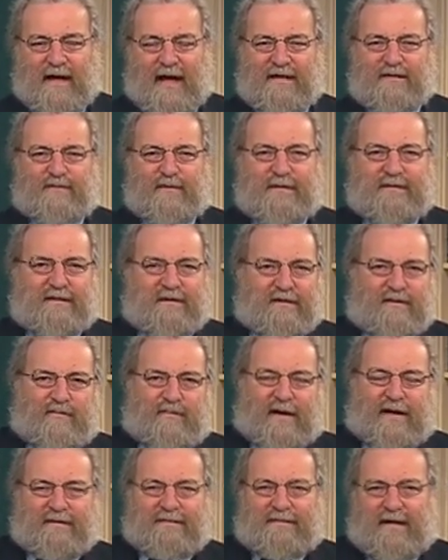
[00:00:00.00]
as we did
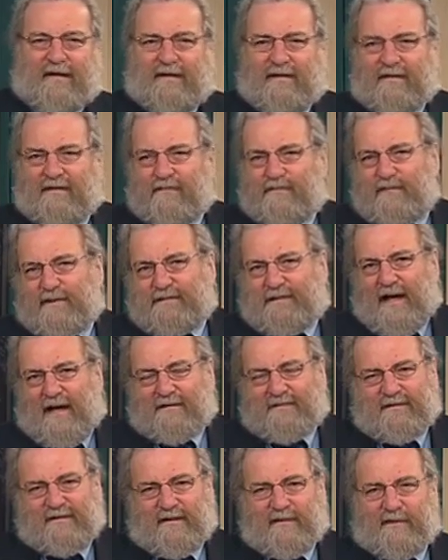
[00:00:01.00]
by dating
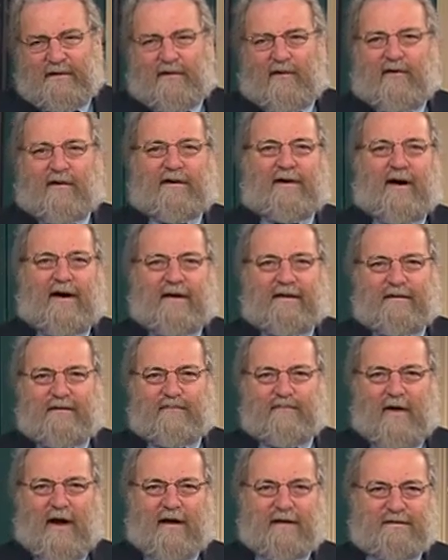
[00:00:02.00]
potassium and argon in
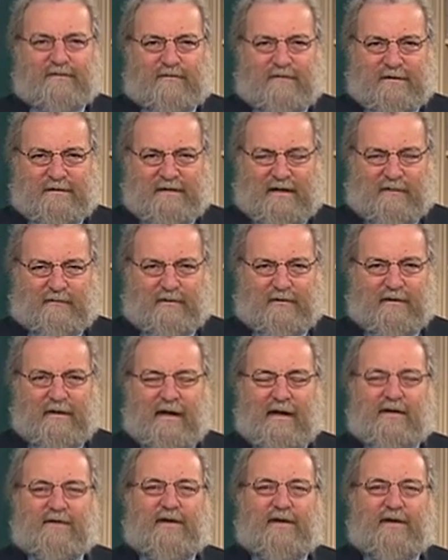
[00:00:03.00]
rocks, for example,